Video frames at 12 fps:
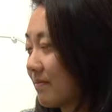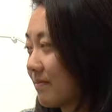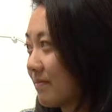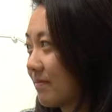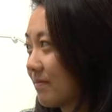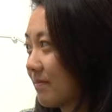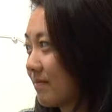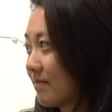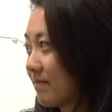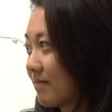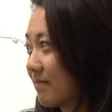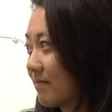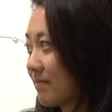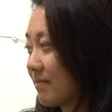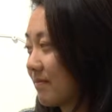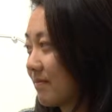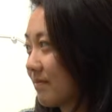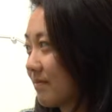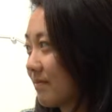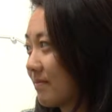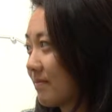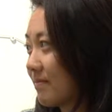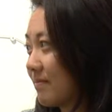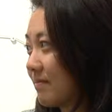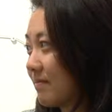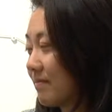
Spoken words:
This person isn't speaking.